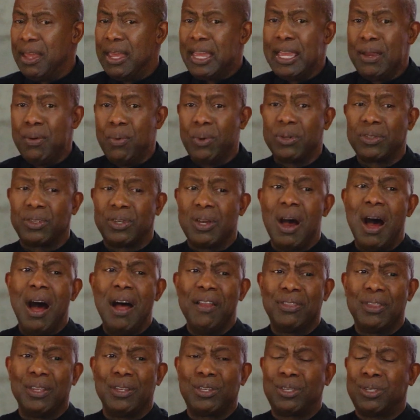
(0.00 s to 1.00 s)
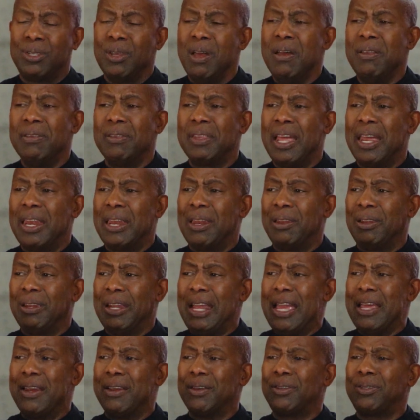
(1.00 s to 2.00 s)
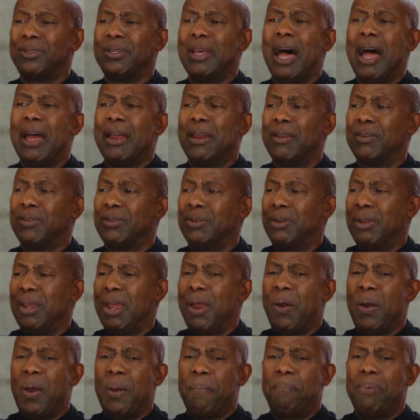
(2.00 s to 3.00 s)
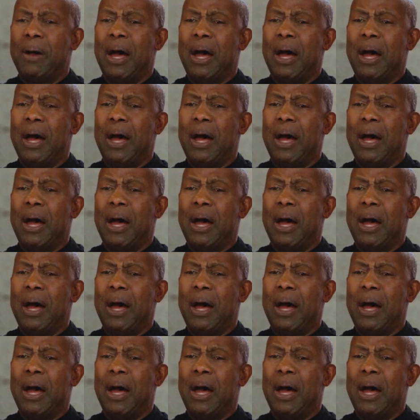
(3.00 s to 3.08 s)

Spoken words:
He was God the Son that had laid aside his inherent